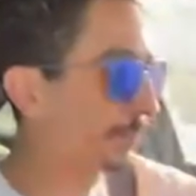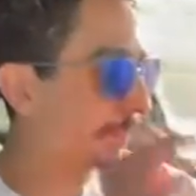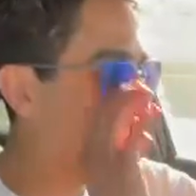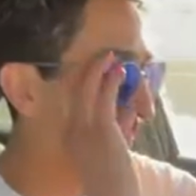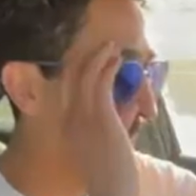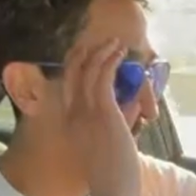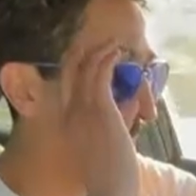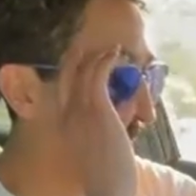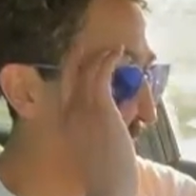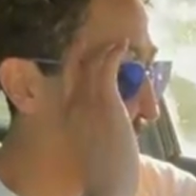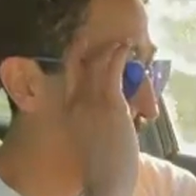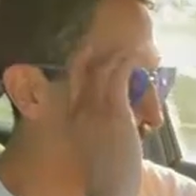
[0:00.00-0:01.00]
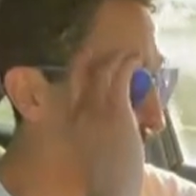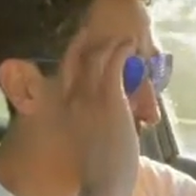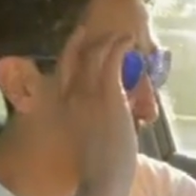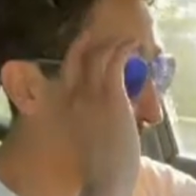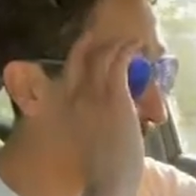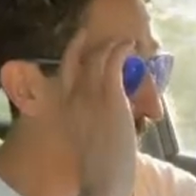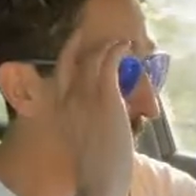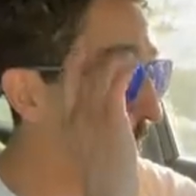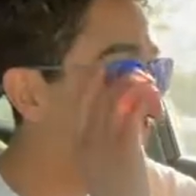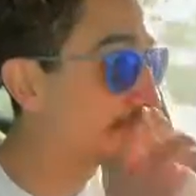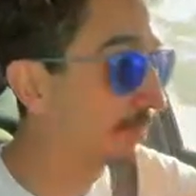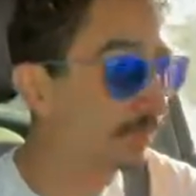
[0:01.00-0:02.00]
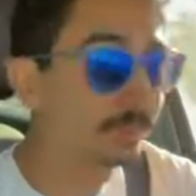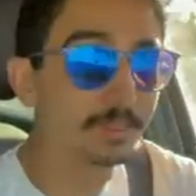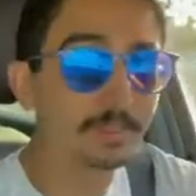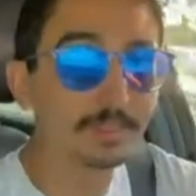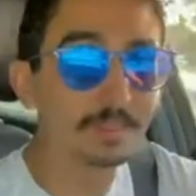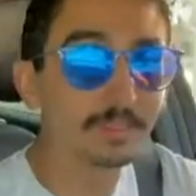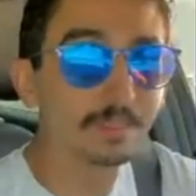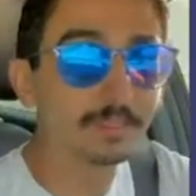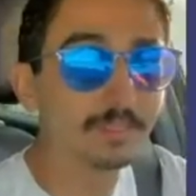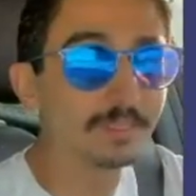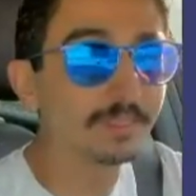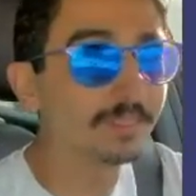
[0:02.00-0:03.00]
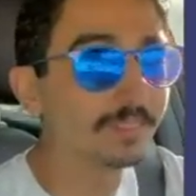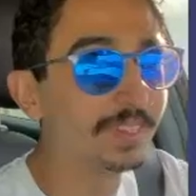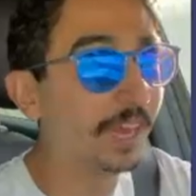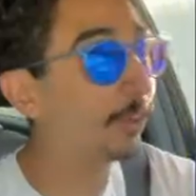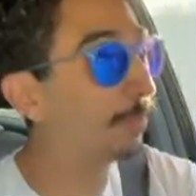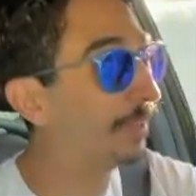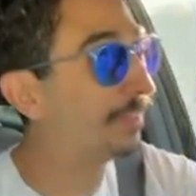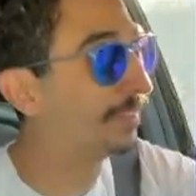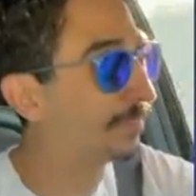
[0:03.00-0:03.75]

think of Falcon the Winter Soldier? That was beast.